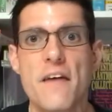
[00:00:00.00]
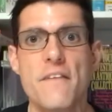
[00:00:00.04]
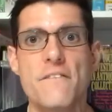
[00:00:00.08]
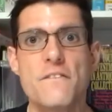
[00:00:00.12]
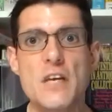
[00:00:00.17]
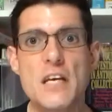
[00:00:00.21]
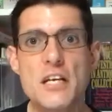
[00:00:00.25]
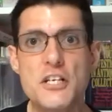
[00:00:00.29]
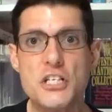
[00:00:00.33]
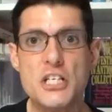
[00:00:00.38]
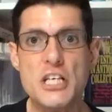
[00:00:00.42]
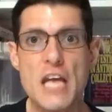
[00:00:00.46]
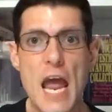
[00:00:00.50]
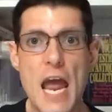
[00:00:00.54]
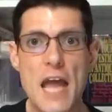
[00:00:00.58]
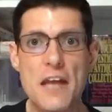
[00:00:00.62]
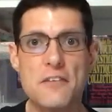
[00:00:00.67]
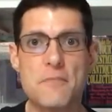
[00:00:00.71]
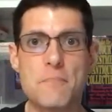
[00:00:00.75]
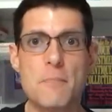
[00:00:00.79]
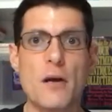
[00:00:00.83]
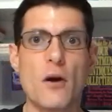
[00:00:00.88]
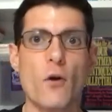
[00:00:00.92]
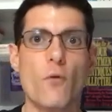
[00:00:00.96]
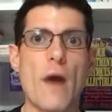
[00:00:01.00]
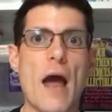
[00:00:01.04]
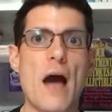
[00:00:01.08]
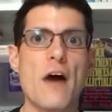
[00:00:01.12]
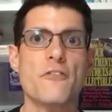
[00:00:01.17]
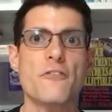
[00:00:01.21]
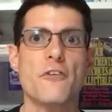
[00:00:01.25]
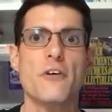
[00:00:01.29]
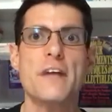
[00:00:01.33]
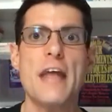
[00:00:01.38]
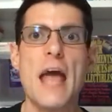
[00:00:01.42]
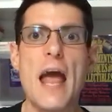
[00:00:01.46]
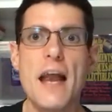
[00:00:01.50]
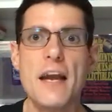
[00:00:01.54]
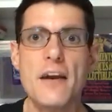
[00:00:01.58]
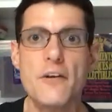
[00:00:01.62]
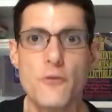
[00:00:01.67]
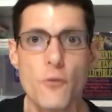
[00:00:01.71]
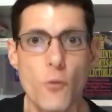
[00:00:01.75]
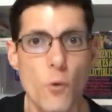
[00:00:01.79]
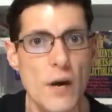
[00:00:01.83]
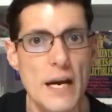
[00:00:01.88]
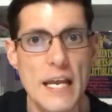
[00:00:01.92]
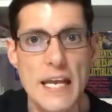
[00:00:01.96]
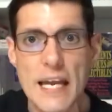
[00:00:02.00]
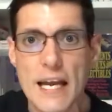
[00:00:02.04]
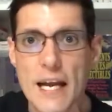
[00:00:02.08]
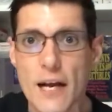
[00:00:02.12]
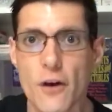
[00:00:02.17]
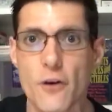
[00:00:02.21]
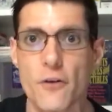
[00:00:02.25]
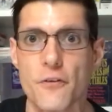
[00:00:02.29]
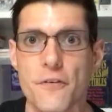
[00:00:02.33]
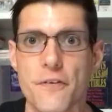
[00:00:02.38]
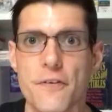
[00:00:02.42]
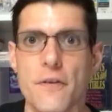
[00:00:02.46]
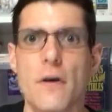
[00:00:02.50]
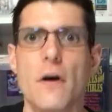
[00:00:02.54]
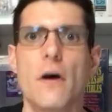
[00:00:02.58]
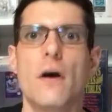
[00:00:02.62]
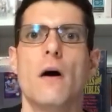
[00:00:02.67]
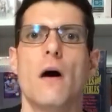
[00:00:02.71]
VGA's been around for 10, 20 years.